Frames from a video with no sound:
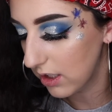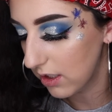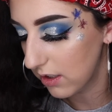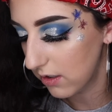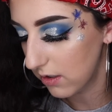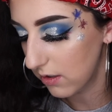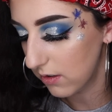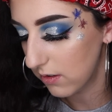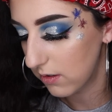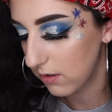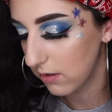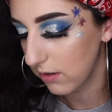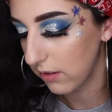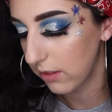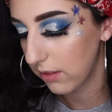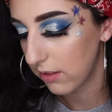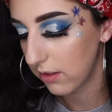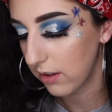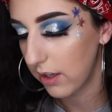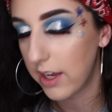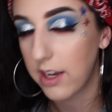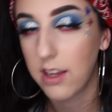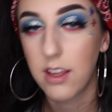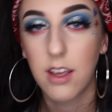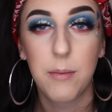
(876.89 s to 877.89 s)
the,
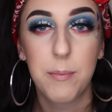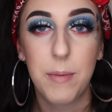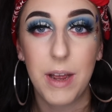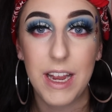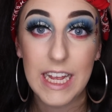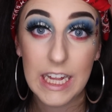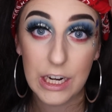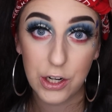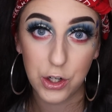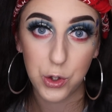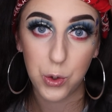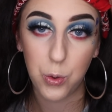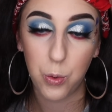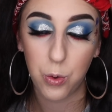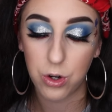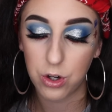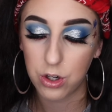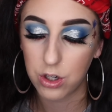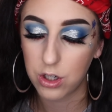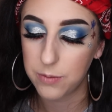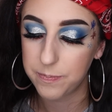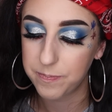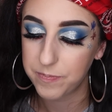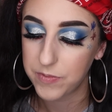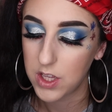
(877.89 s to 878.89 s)
like my inner
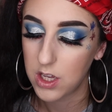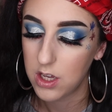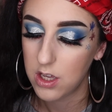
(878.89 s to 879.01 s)
corner,